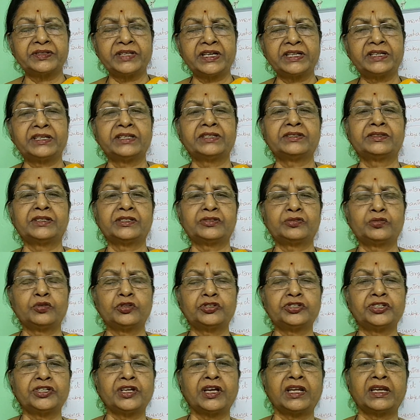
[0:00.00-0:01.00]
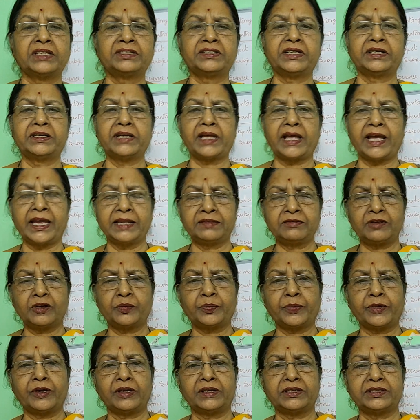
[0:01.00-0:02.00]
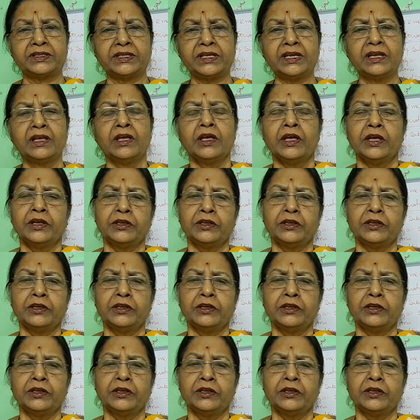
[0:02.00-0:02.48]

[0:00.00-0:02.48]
that is the sociology and anthropology.